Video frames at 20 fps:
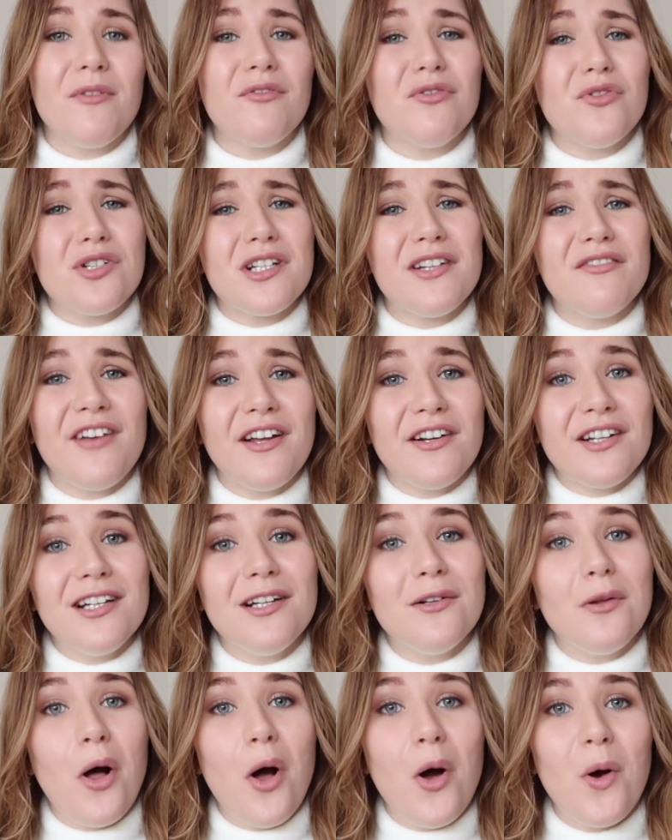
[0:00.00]
Unfortunately, I found a
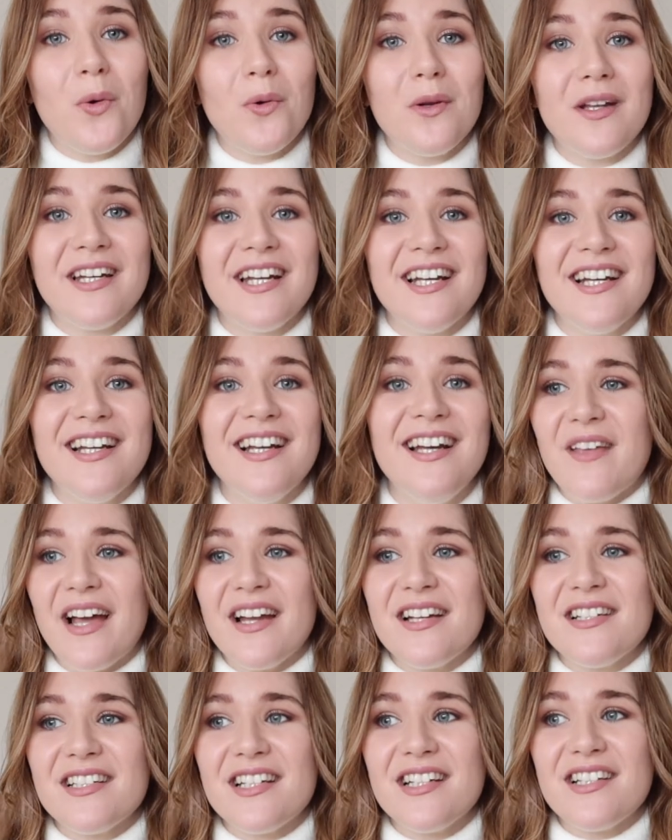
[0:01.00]
little hole in it
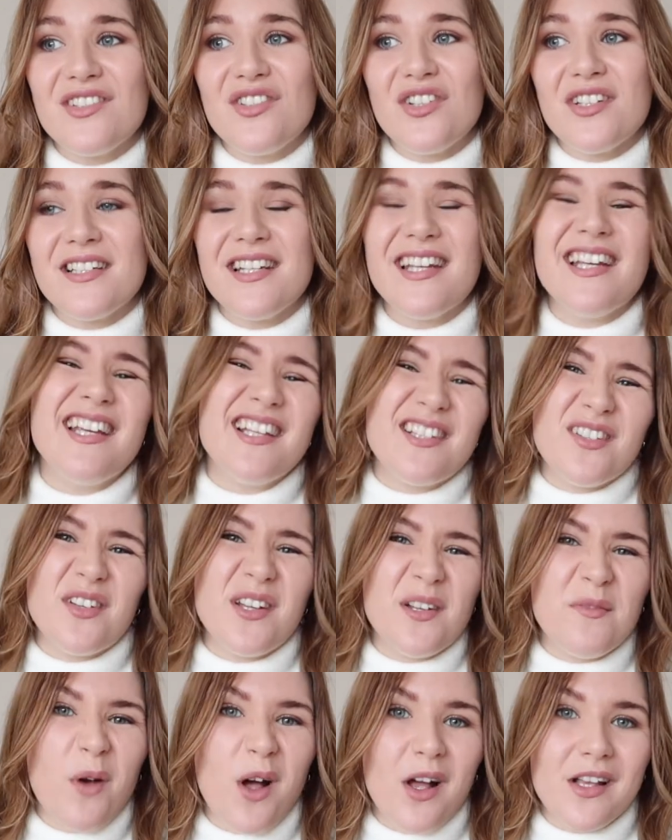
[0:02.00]
and it's just, it is
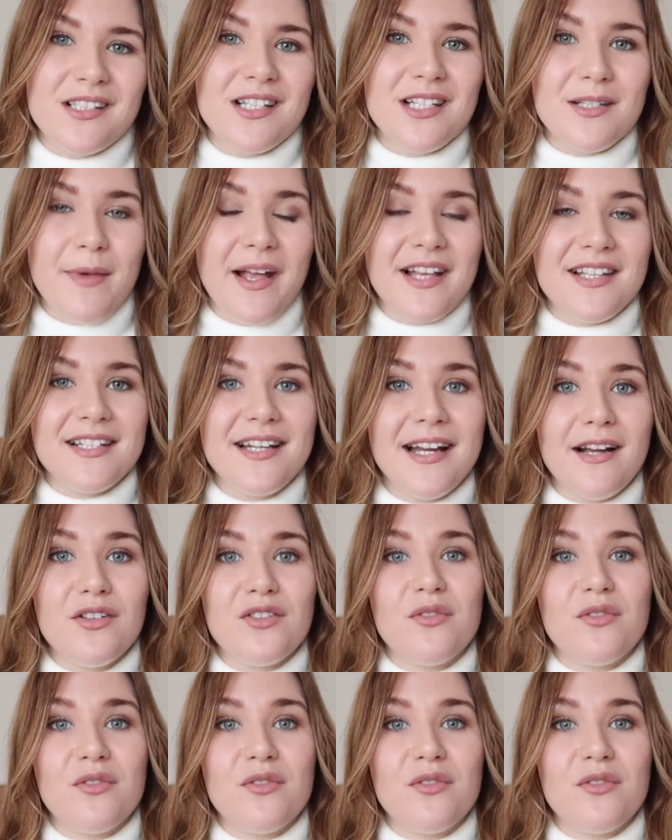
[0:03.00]
looking past its best now.